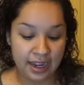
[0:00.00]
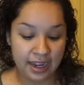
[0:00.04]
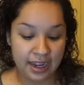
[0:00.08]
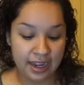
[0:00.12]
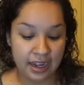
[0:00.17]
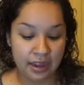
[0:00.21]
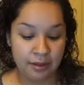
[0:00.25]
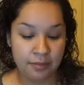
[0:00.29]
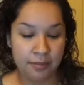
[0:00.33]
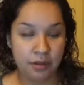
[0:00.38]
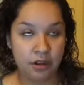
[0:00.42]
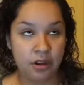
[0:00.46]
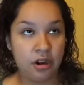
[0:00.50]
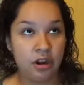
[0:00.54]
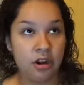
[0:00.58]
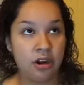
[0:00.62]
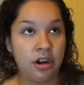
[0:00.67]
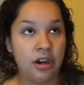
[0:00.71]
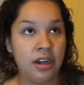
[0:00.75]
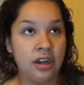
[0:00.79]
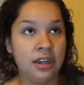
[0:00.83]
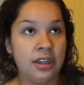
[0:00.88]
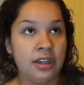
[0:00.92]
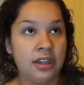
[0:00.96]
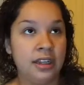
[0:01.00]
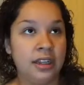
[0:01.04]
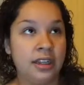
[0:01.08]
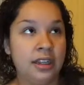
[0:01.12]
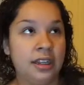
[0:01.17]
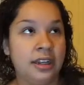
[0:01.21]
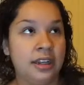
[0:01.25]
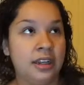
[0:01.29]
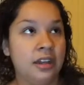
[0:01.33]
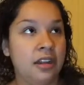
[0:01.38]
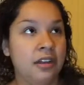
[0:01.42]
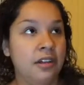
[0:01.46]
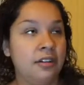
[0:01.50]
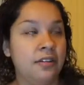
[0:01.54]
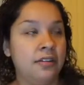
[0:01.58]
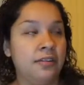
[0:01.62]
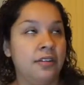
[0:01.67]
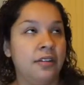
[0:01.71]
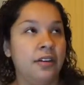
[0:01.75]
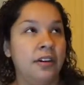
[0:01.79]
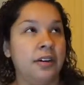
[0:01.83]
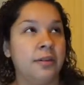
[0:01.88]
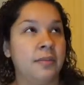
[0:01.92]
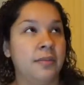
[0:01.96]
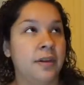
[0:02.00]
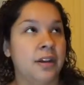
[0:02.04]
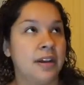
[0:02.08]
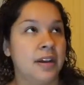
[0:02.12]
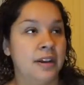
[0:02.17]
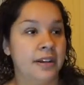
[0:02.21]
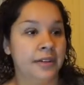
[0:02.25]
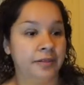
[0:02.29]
am currently, how far am I?